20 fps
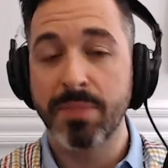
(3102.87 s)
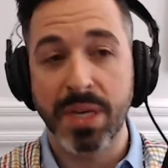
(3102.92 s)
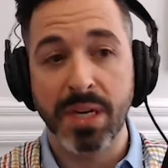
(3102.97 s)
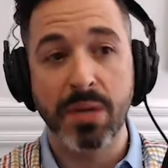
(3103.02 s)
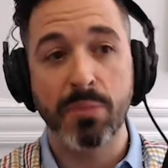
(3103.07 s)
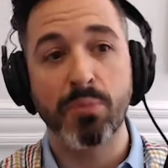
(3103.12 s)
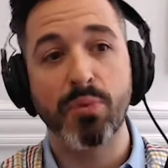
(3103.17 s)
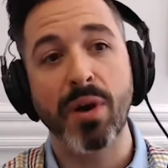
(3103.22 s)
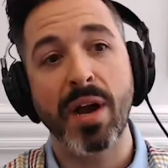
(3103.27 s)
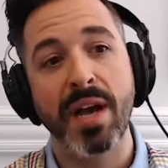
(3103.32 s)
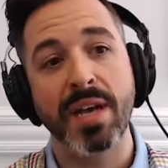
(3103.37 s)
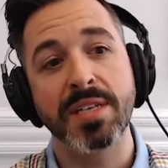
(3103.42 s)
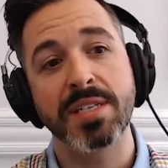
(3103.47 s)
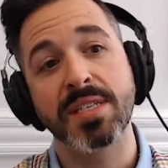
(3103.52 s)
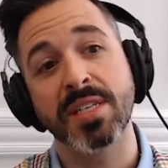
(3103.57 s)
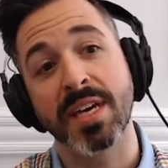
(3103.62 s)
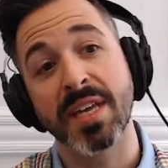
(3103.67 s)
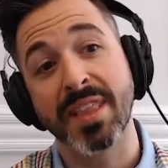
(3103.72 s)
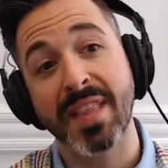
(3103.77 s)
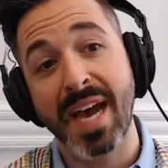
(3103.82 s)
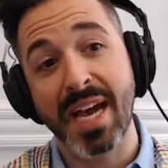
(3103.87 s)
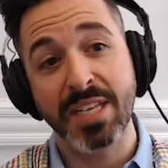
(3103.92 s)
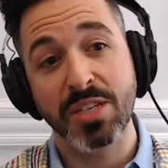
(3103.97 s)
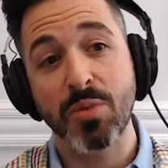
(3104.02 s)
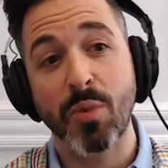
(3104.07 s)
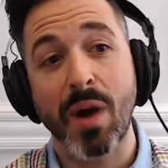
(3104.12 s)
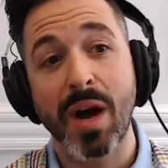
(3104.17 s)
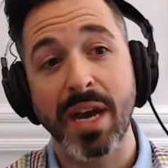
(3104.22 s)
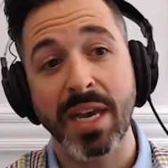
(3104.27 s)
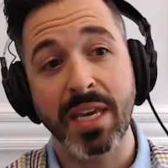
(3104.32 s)
been impressed, and
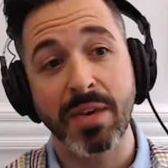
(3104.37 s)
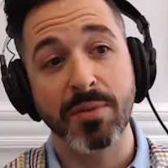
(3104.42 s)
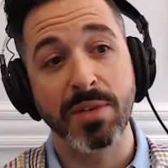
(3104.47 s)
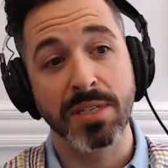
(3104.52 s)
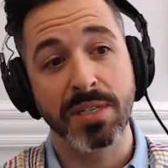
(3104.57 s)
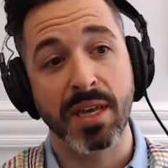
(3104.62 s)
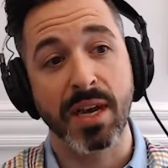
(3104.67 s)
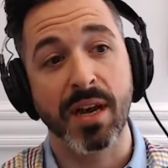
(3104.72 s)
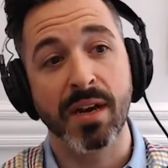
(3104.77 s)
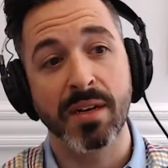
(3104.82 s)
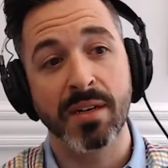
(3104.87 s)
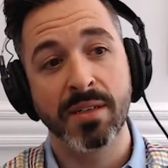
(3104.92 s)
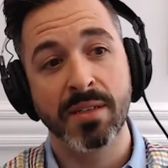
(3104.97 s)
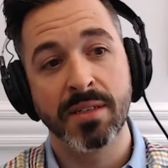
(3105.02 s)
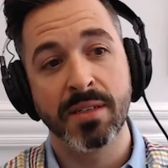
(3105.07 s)
that's why he was there.